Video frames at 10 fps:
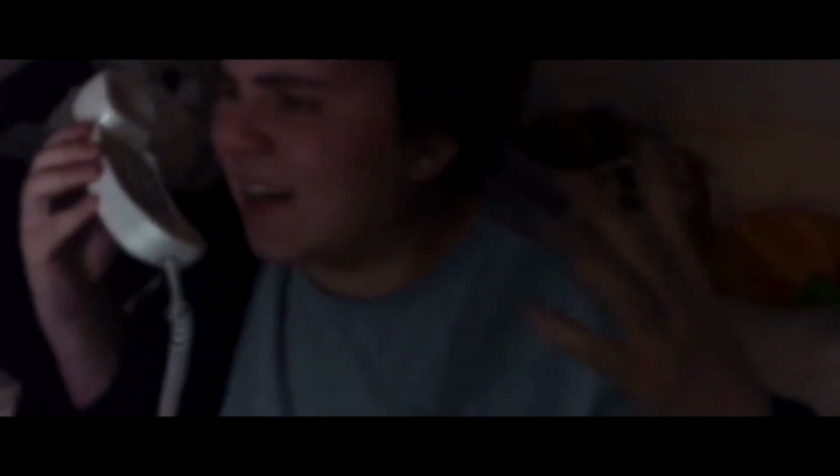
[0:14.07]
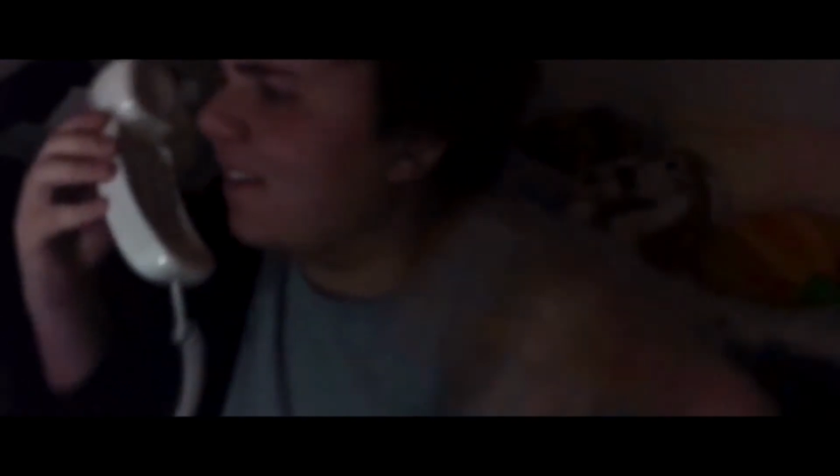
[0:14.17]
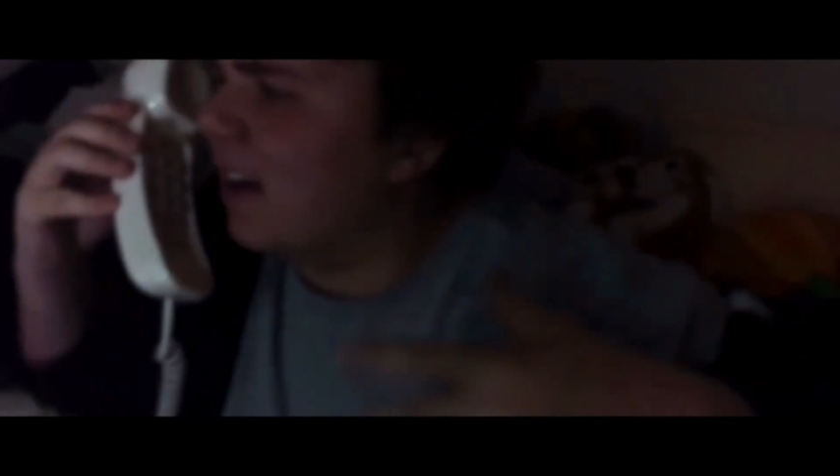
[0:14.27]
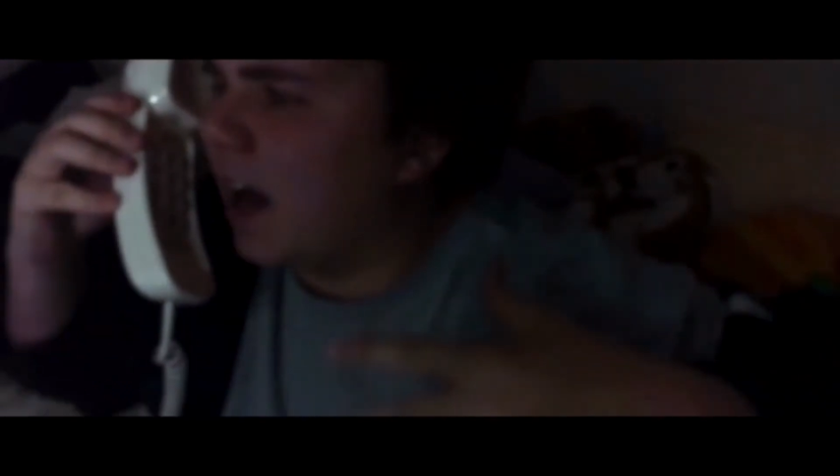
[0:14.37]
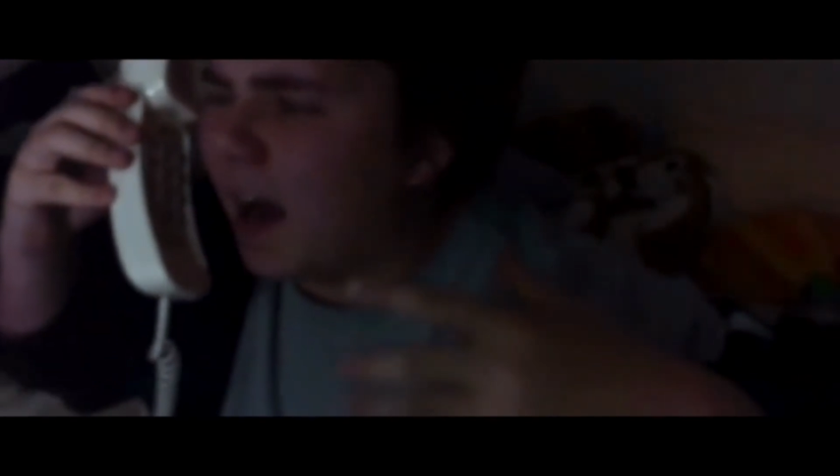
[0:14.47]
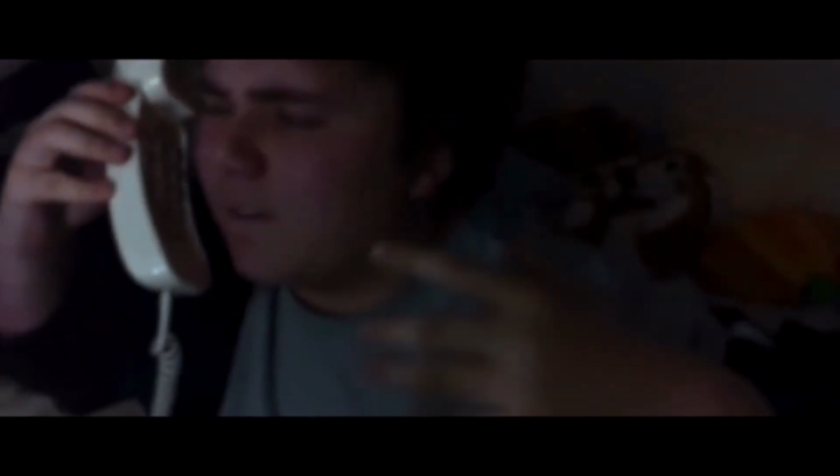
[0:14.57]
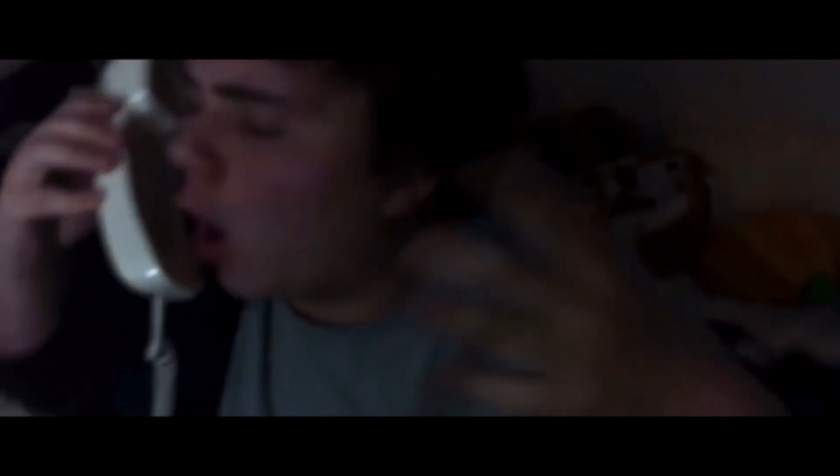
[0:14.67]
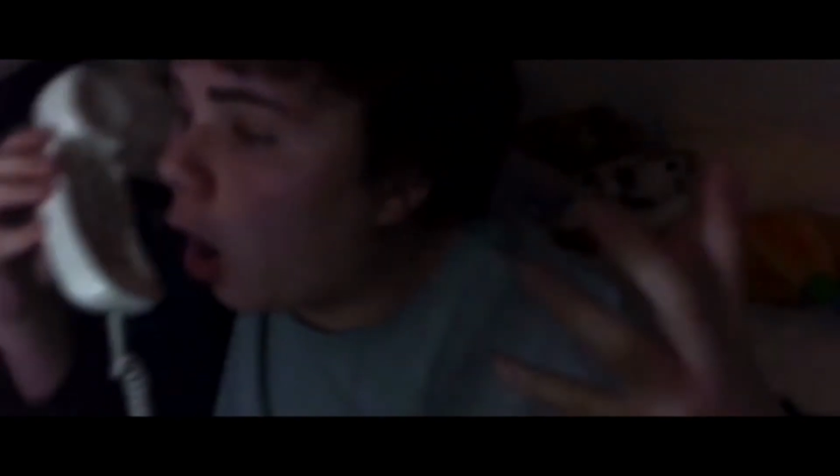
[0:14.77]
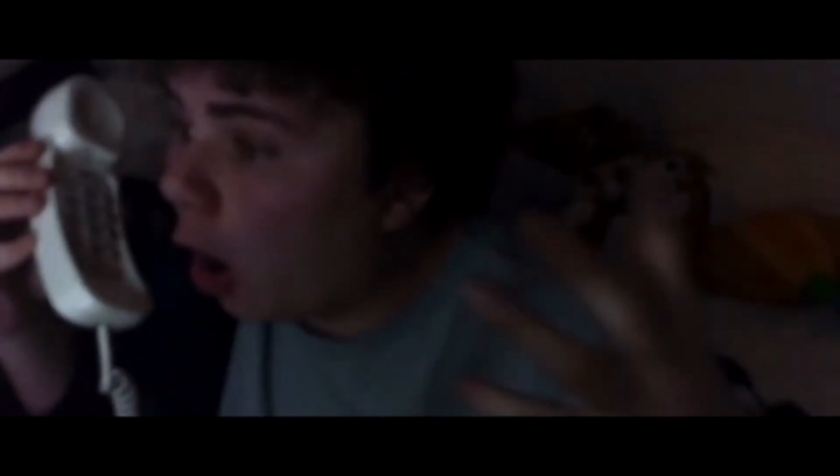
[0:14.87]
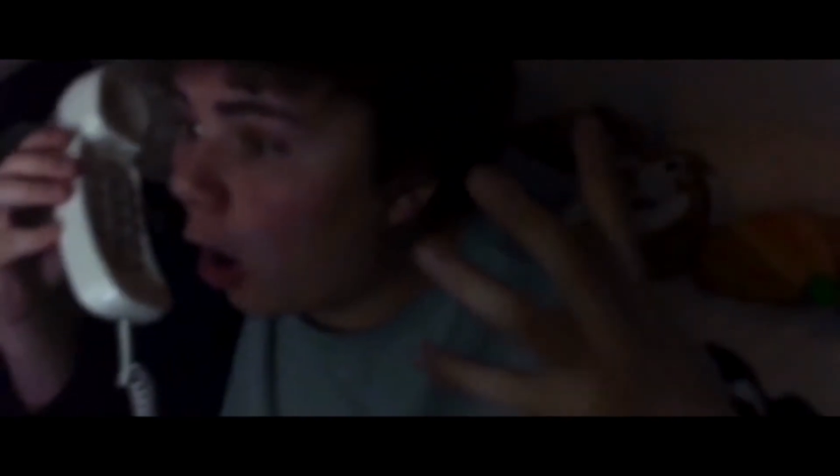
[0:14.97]
the
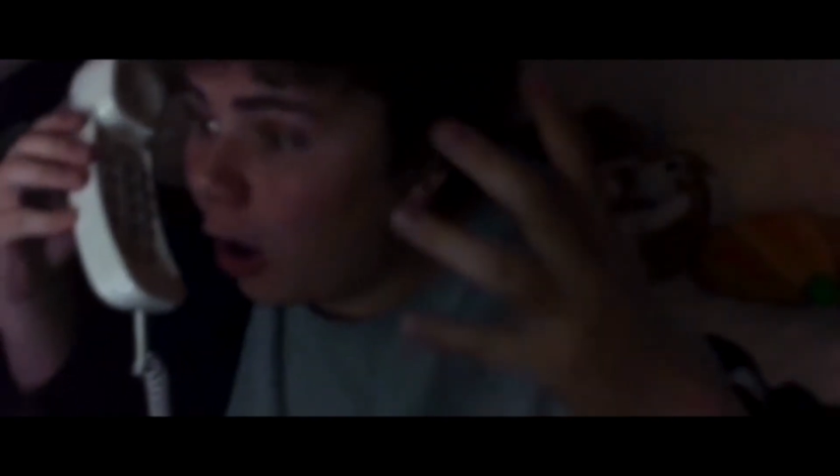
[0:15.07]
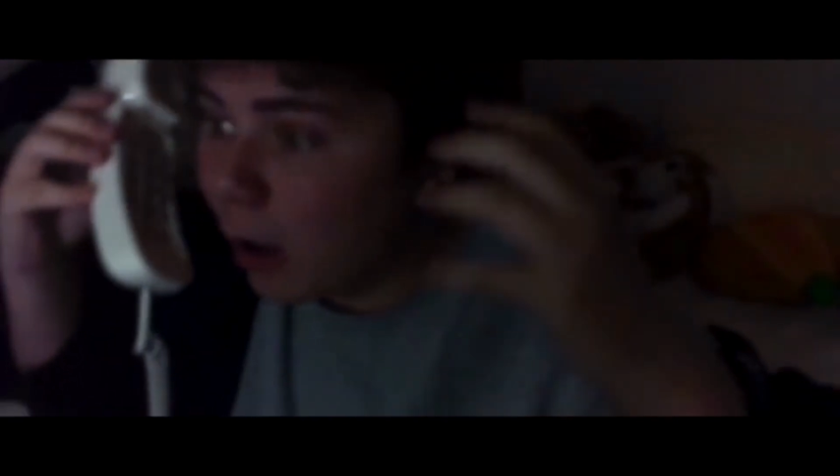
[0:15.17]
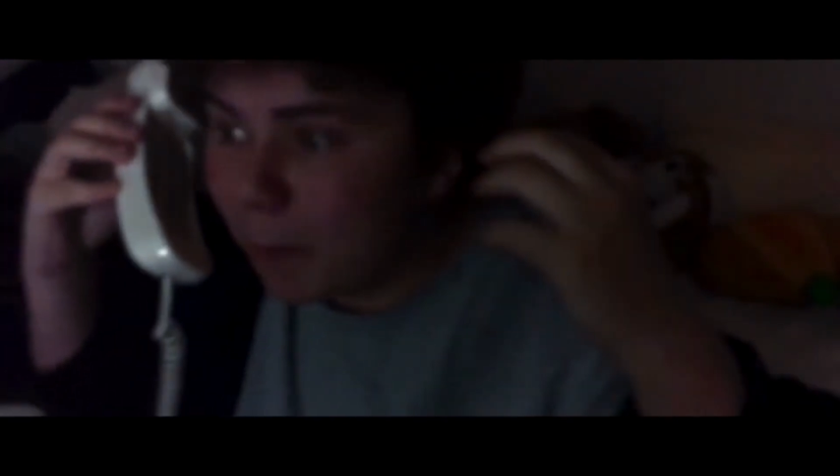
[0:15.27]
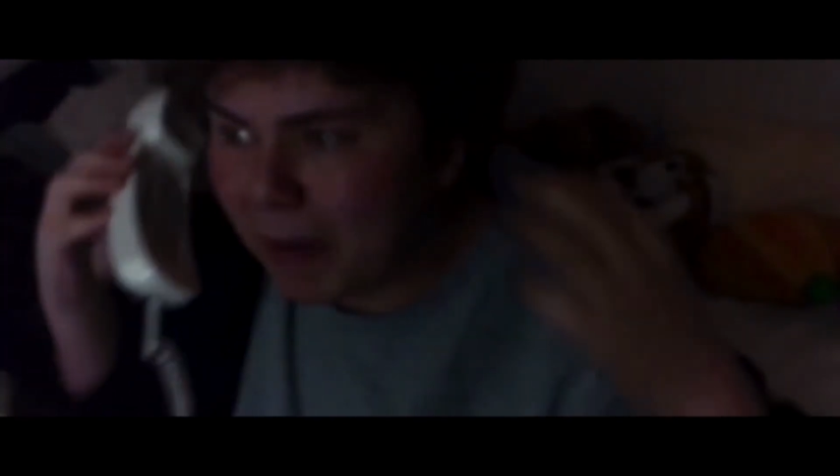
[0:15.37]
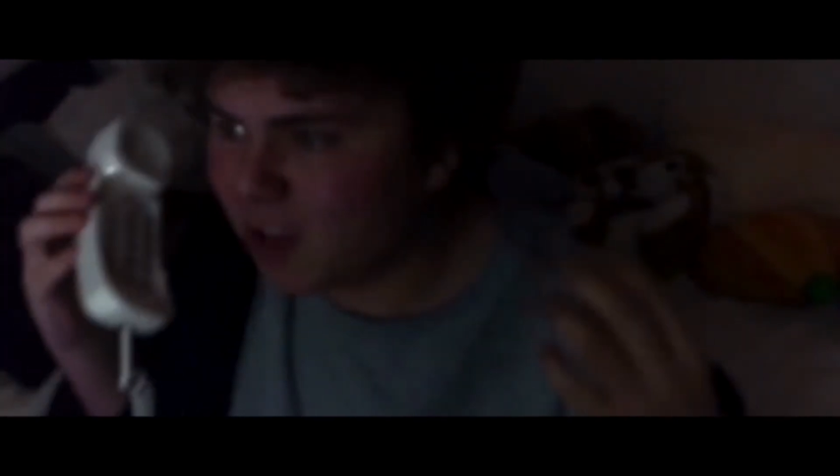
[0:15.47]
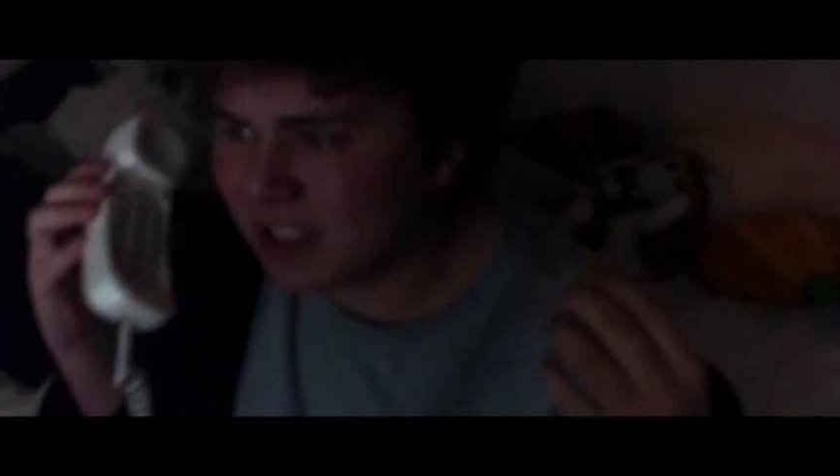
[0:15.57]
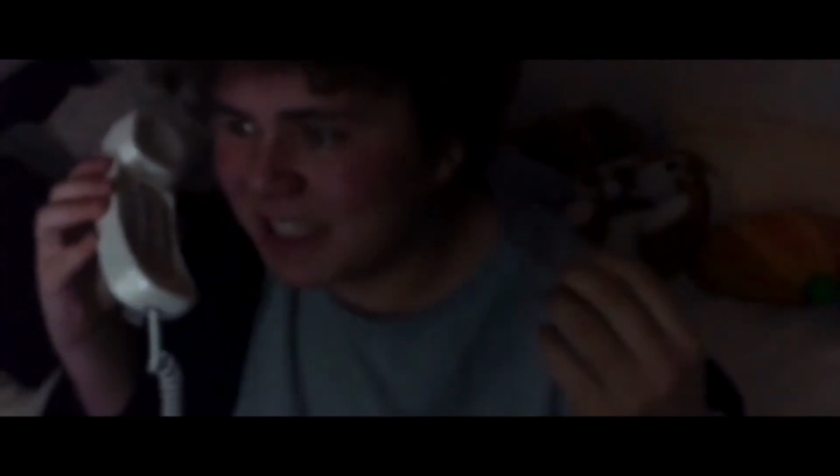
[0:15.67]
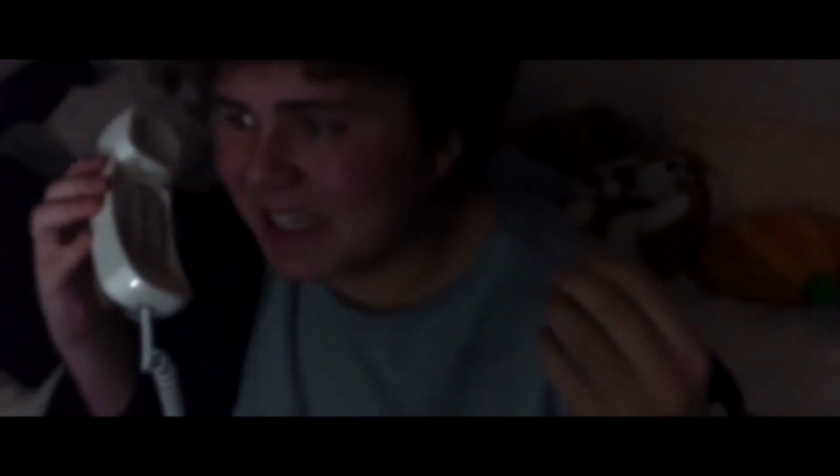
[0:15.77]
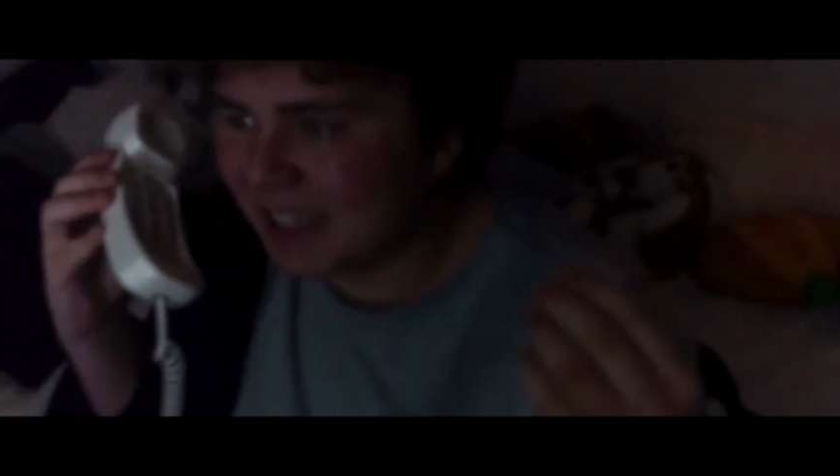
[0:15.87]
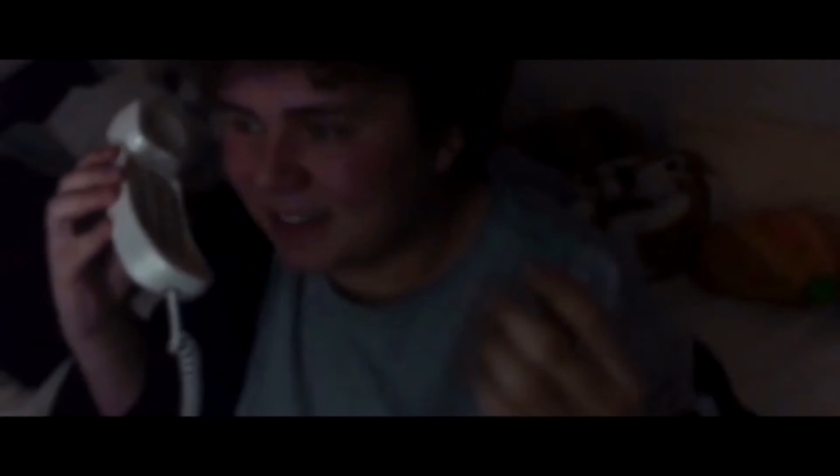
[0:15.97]
website for all
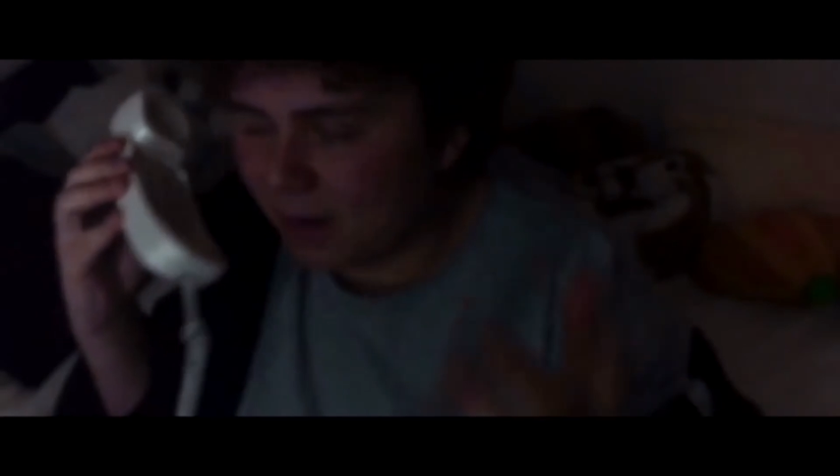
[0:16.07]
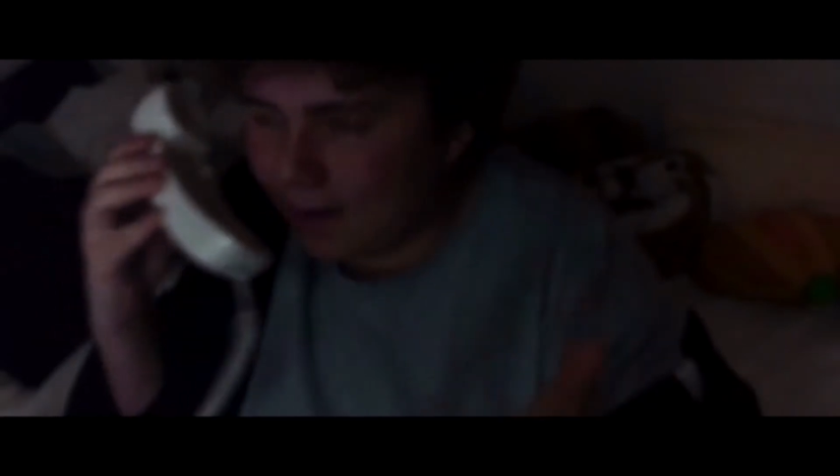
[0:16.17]
mothers to talk